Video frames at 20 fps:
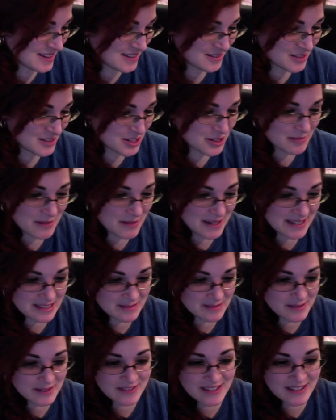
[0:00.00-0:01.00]
which
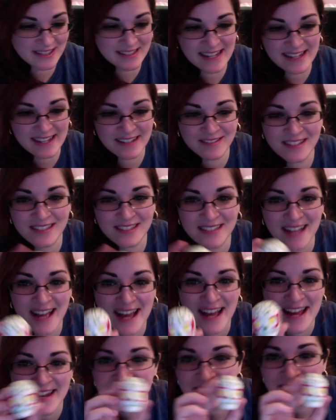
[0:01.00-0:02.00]
reminds me of the Day of the
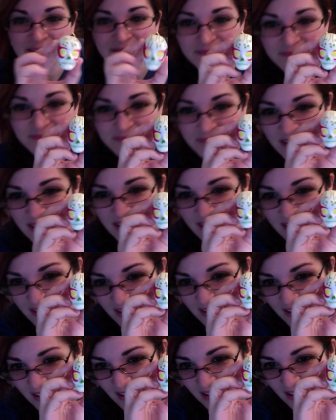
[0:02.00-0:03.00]
Dead.
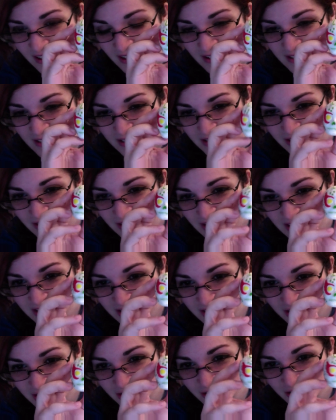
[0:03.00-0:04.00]
Uh, so you got the
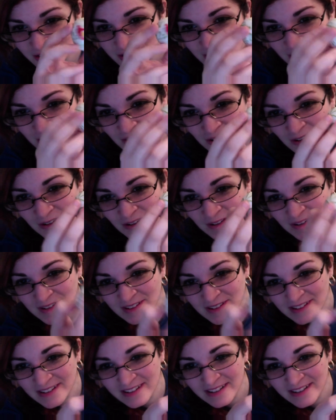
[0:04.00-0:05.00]
sugar skull.
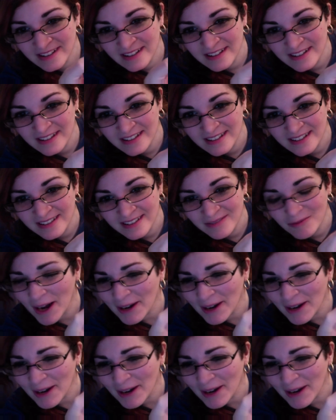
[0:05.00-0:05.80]
Why do